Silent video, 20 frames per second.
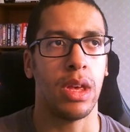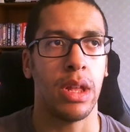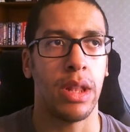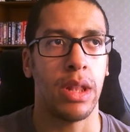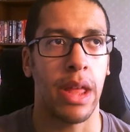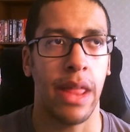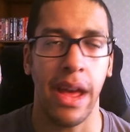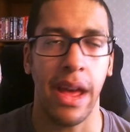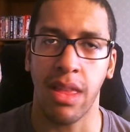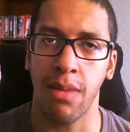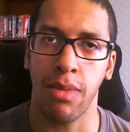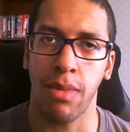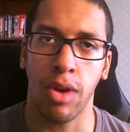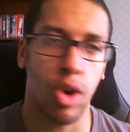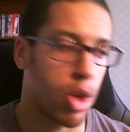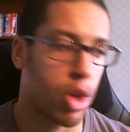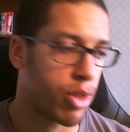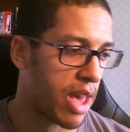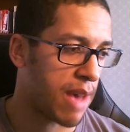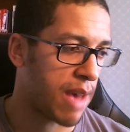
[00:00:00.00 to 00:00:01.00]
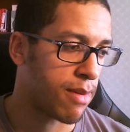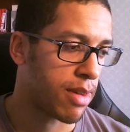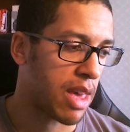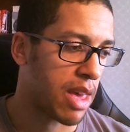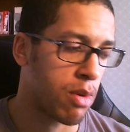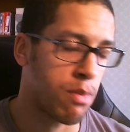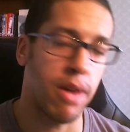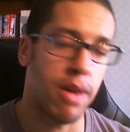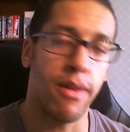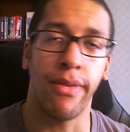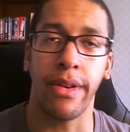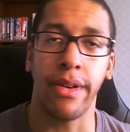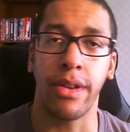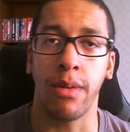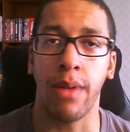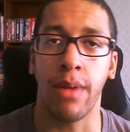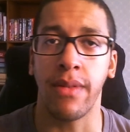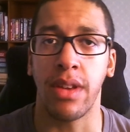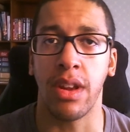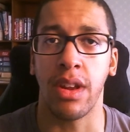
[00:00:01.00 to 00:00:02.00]
Now that isn't because I'm sat with my feet
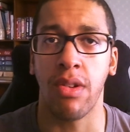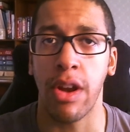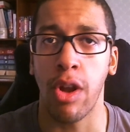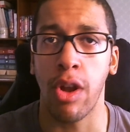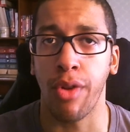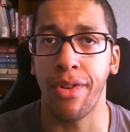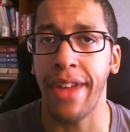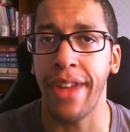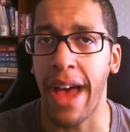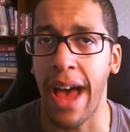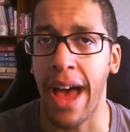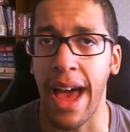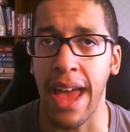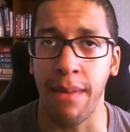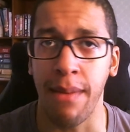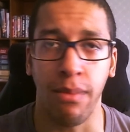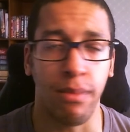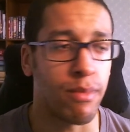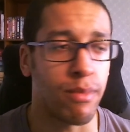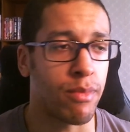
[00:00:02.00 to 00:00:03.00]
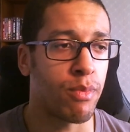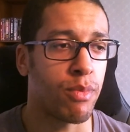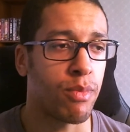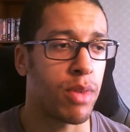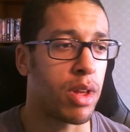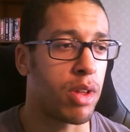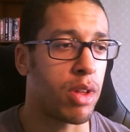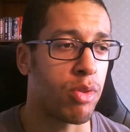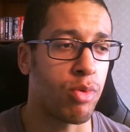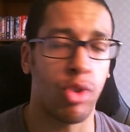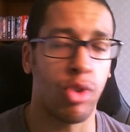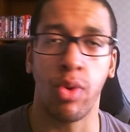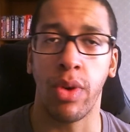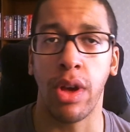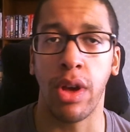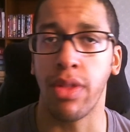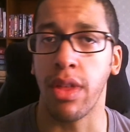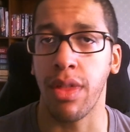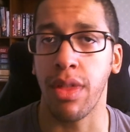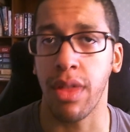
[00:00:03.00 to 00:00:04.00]
up having a great old time
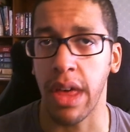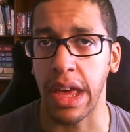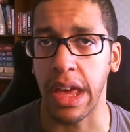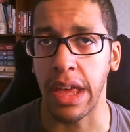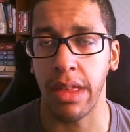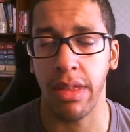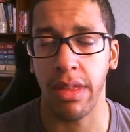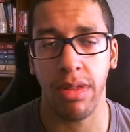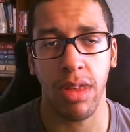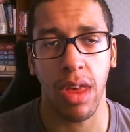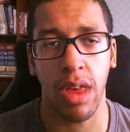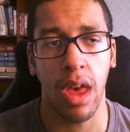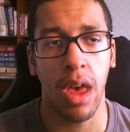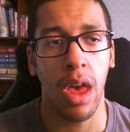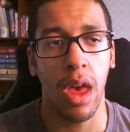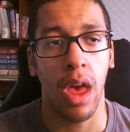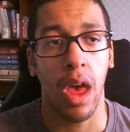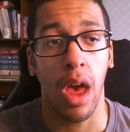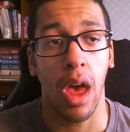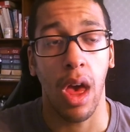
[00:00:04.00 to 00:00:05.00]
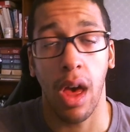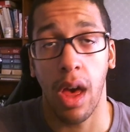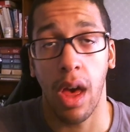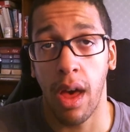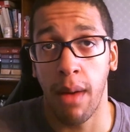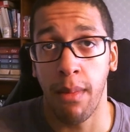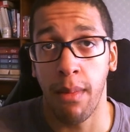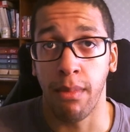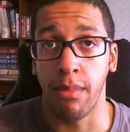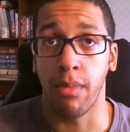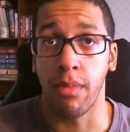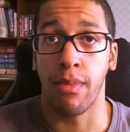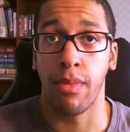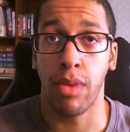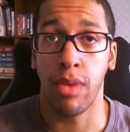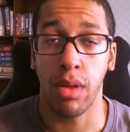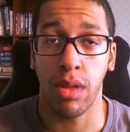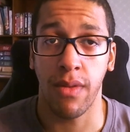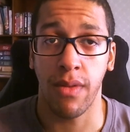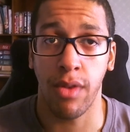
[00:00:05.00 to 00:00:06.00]
doing other things.
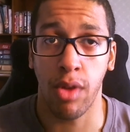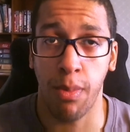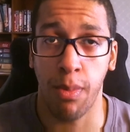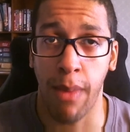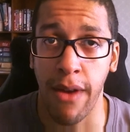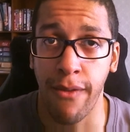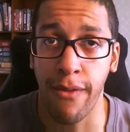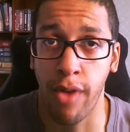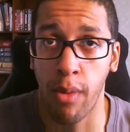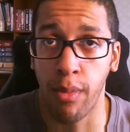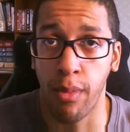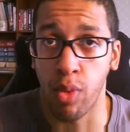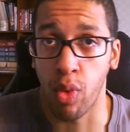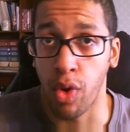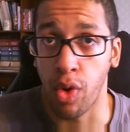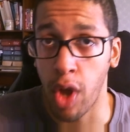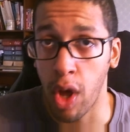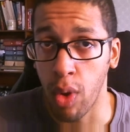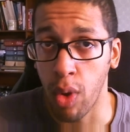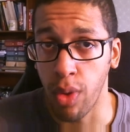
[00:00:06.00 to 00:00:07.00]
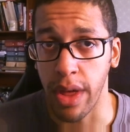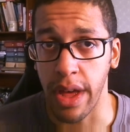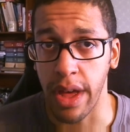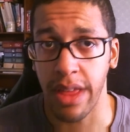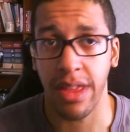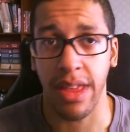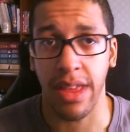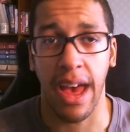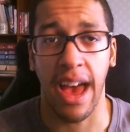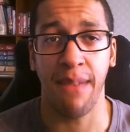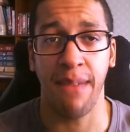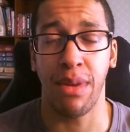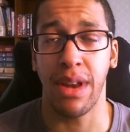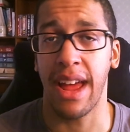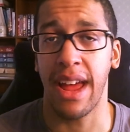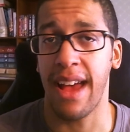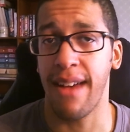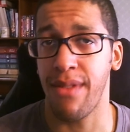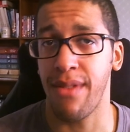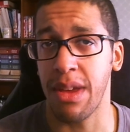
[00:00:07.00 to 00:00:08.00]
Those of you on my forums will know this. I've been
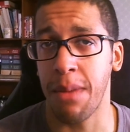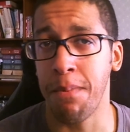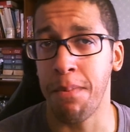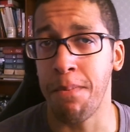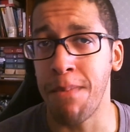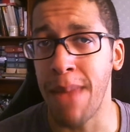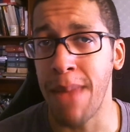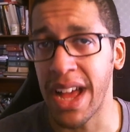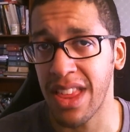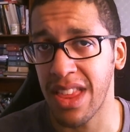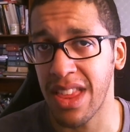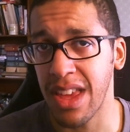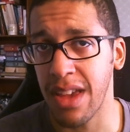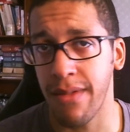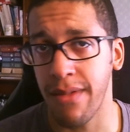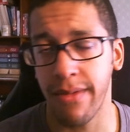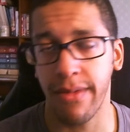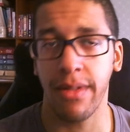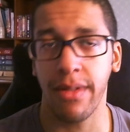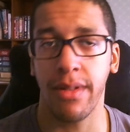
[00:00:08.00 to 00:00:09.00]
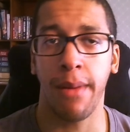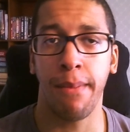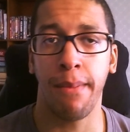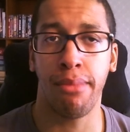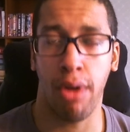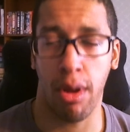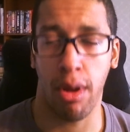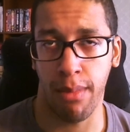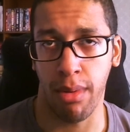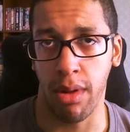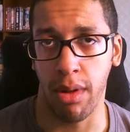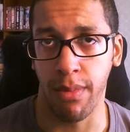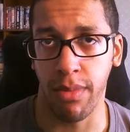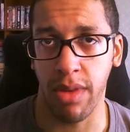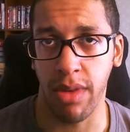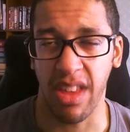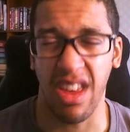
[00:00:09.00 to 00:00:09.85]
having massive problems.